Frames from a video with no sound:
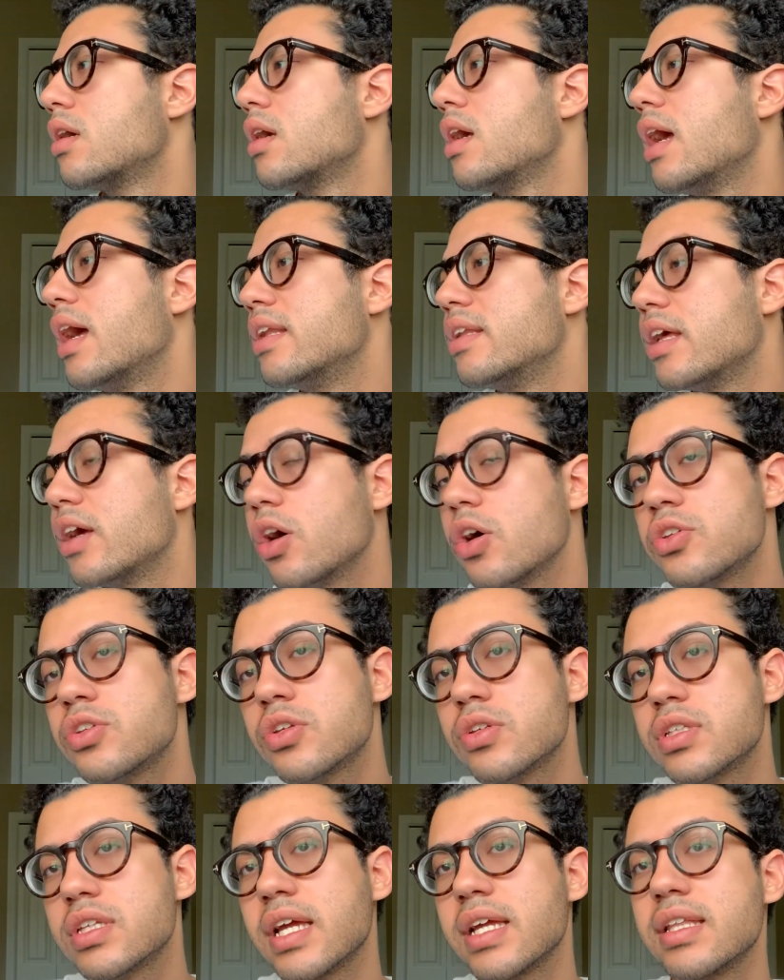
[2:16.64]
And they also
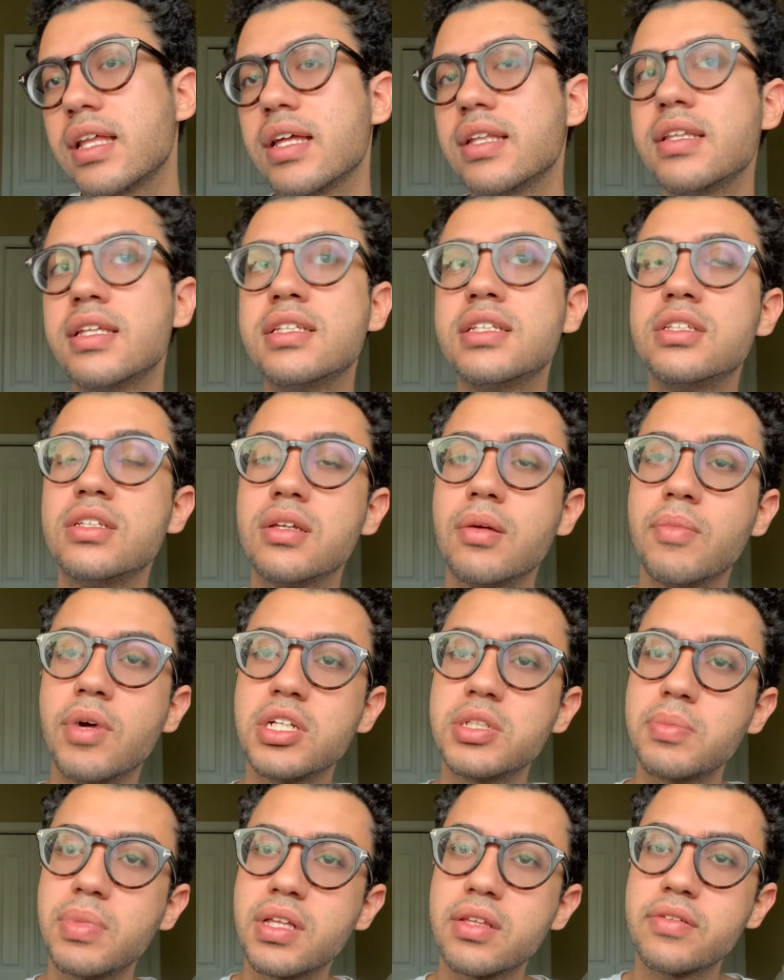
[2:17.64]
say that this is
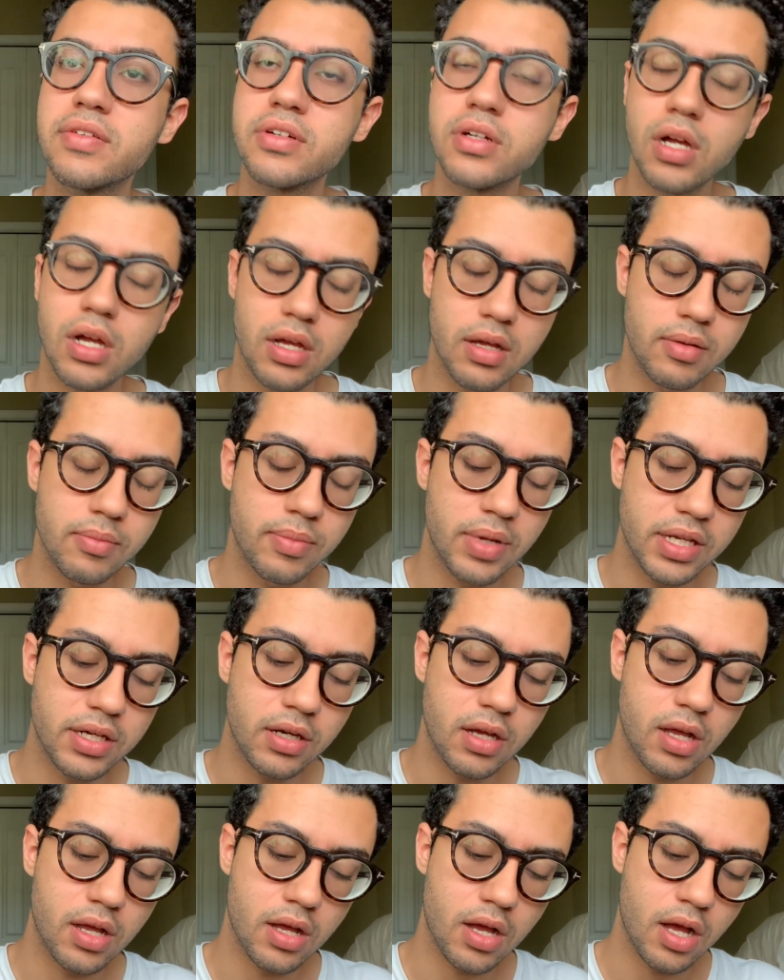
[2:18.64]
a
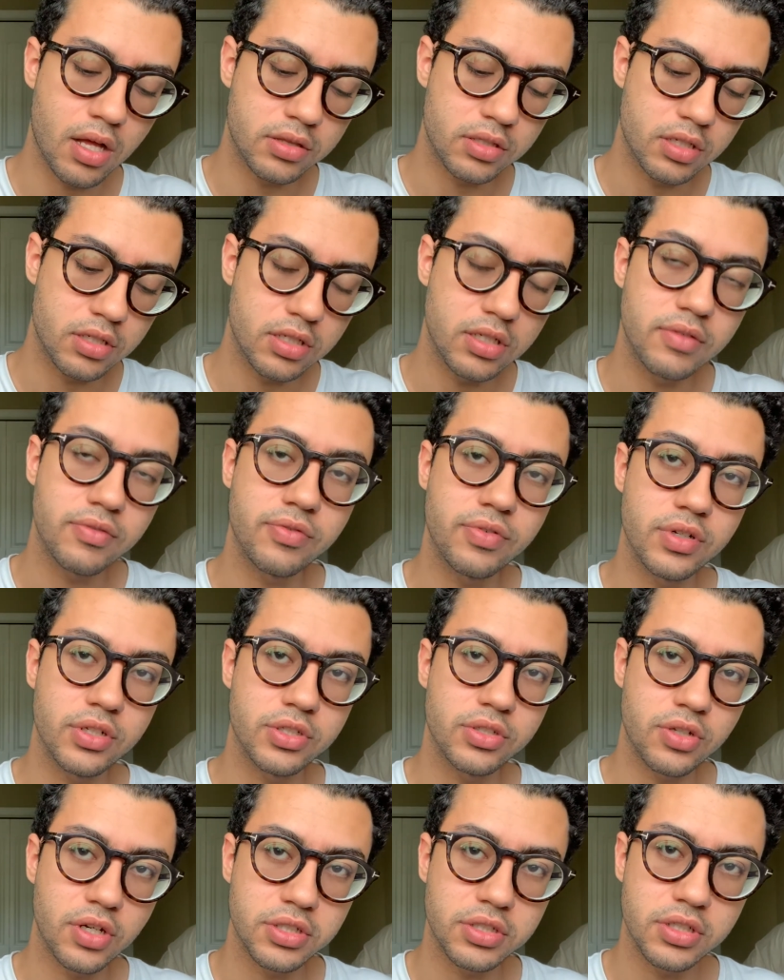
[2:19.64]
better alternative for
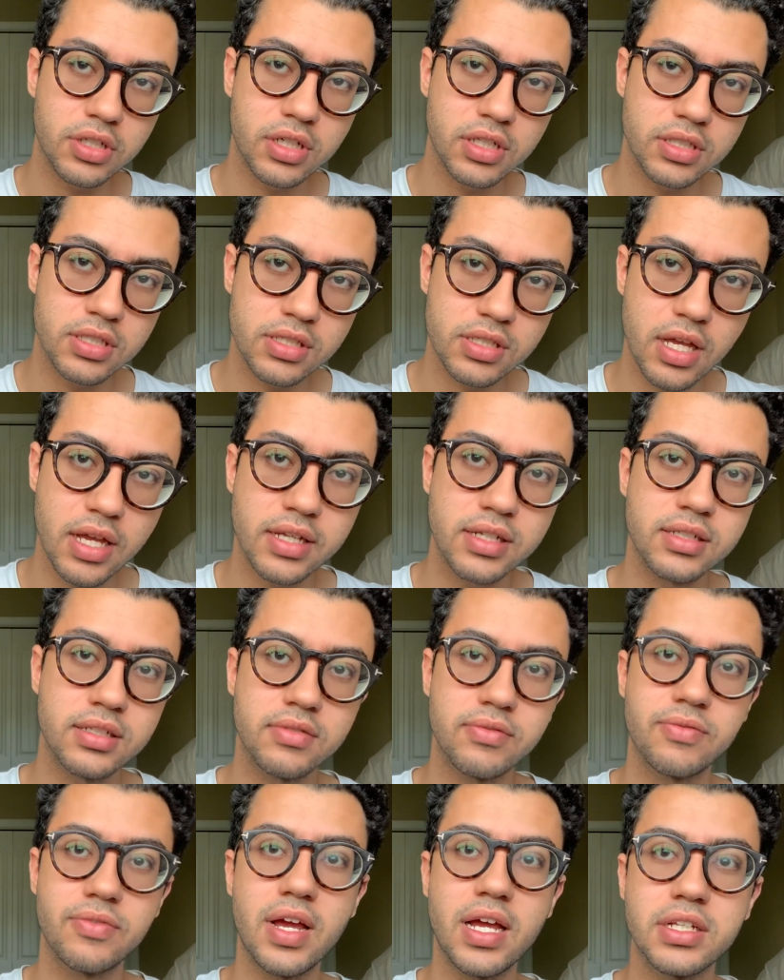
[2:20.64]
structuring a society
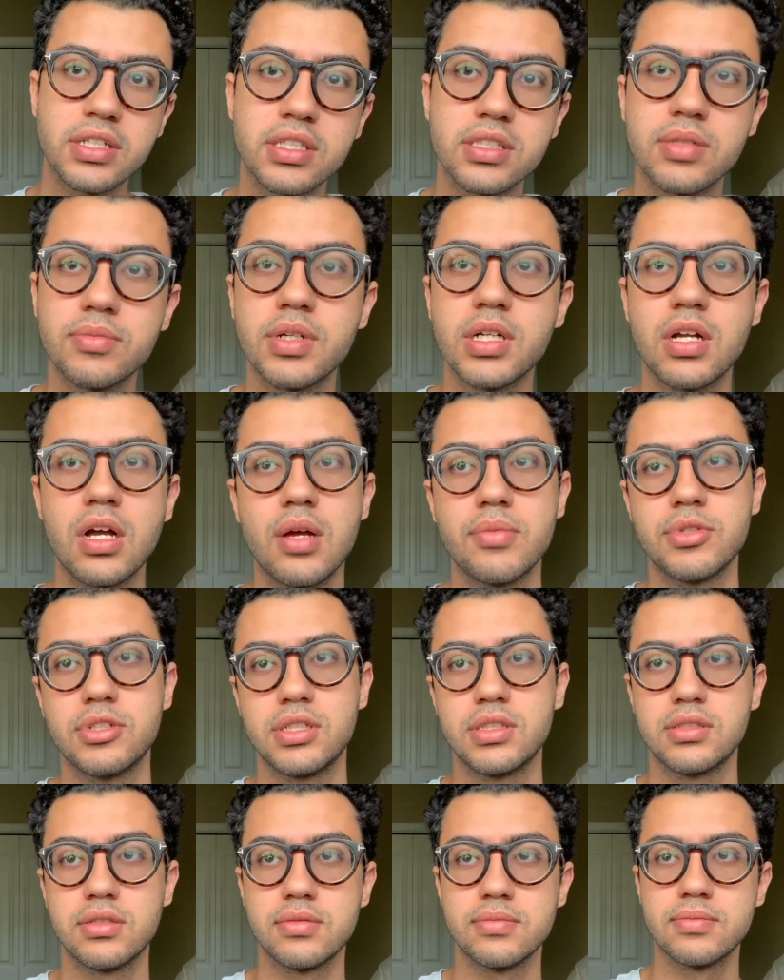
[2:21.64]
than fascism and
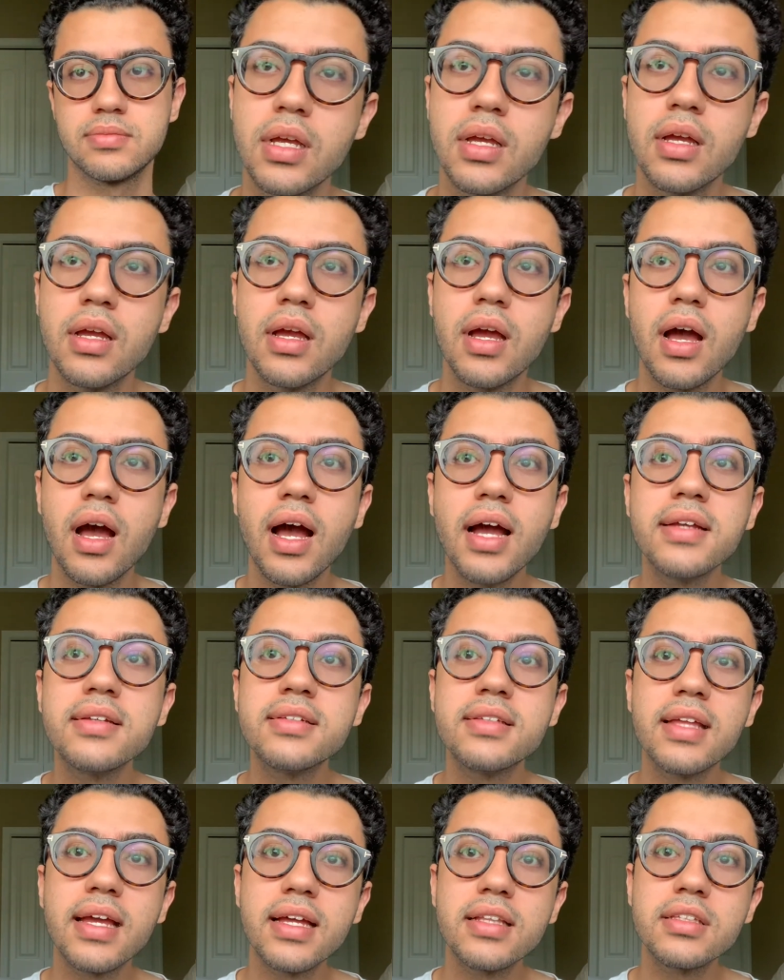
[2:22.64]
communism. I
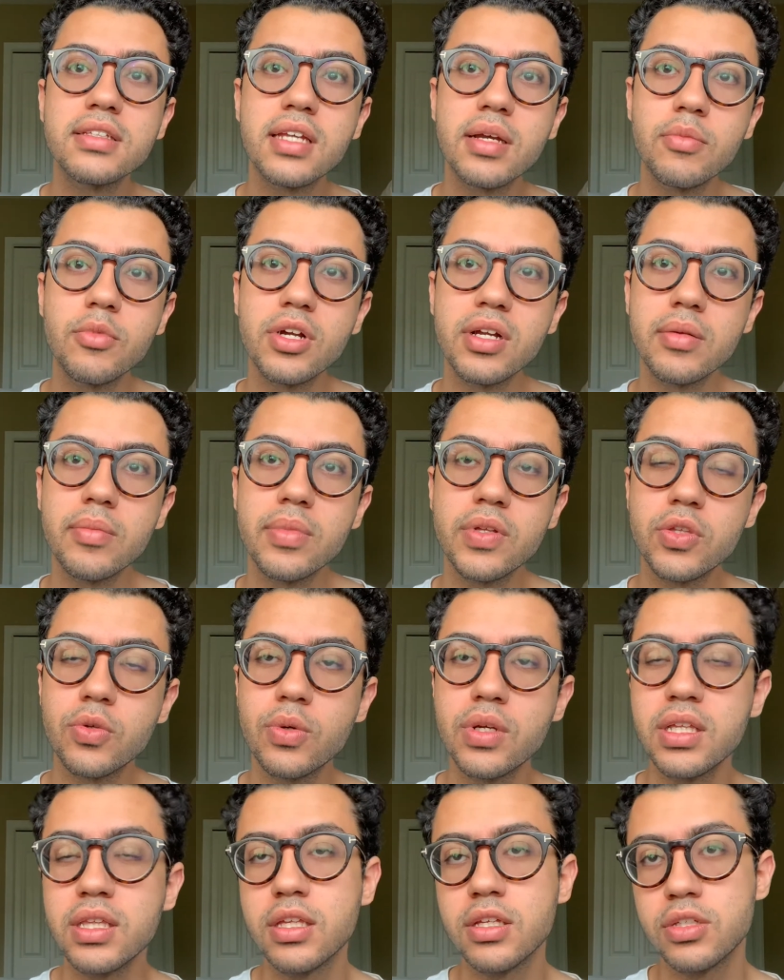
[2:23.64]
stand somewhere in
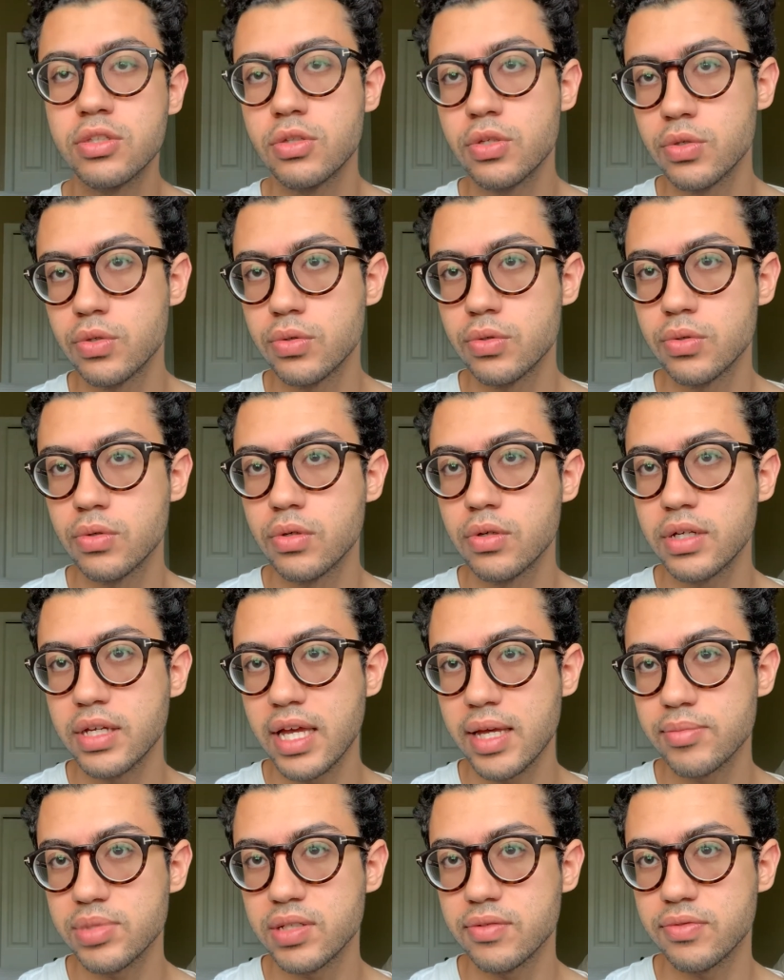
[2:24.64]
between these two
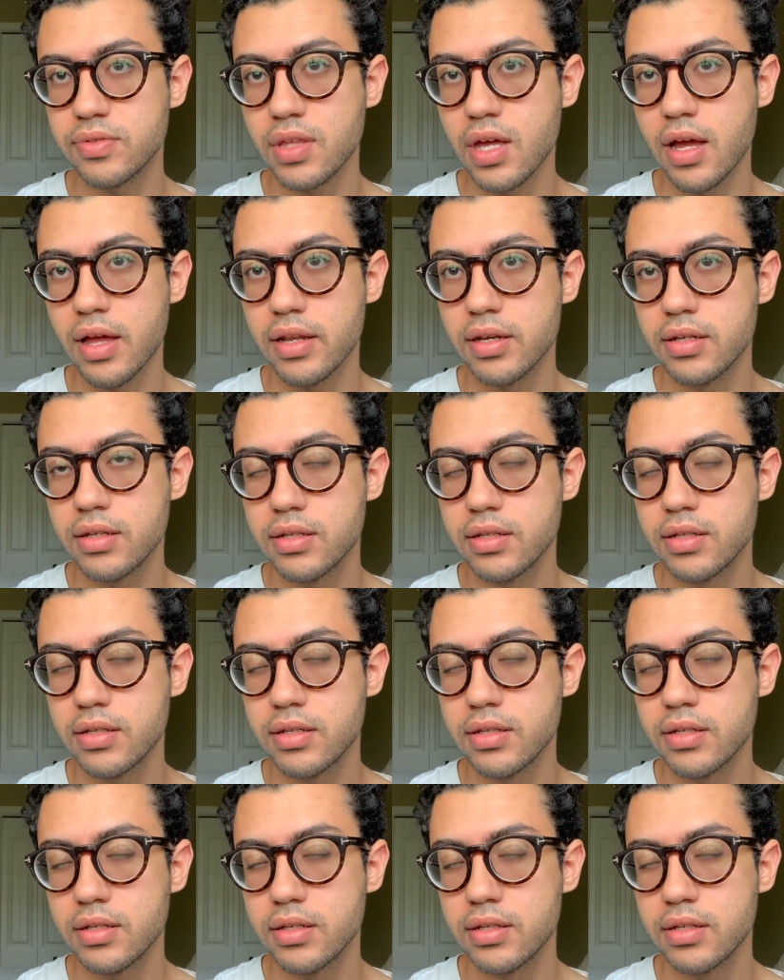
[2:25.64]
camps of thought.